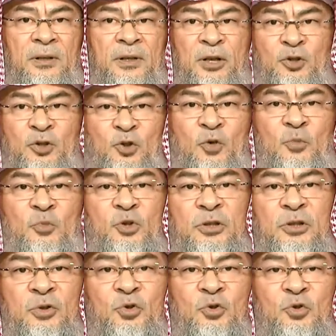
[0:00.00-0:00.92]
So
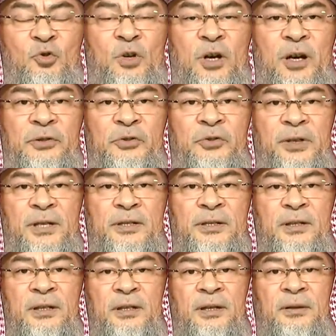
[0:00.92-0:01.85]
two
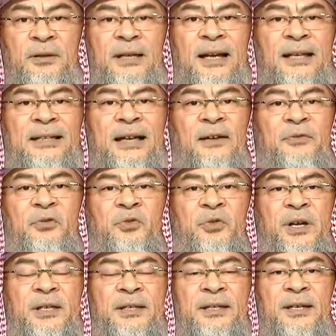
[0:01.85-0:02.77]
countries that have
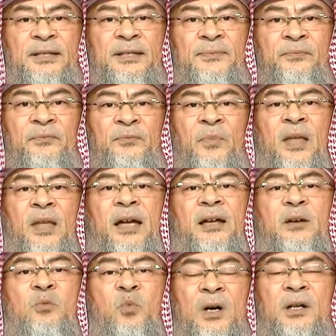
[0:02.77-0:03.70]
treaties,
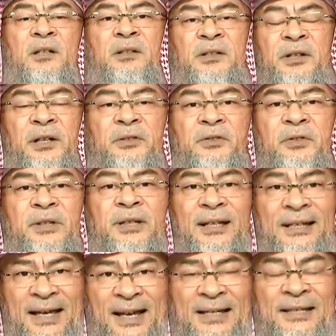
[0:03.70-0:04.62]
and one country
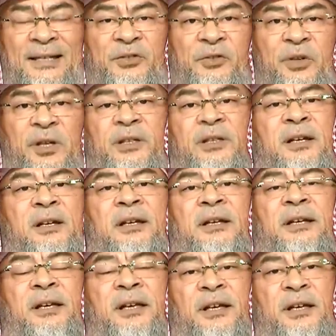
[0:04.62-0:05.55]
that has a treaty
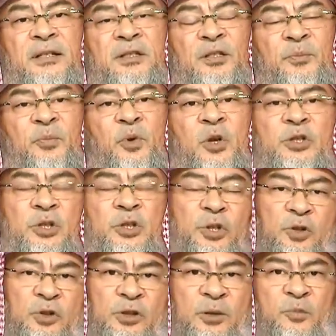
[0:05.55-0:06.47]
is
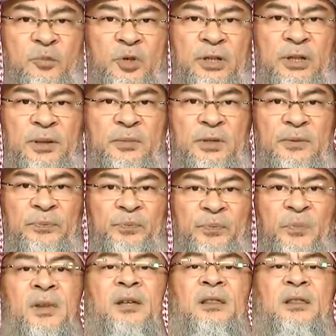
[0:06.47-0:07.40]
prosecuting Muslims.
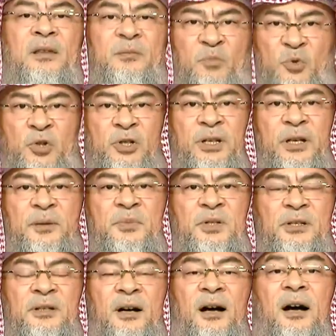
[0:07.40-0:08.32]
The
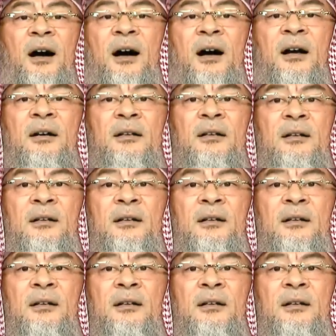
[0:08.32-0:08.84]
Muslims are,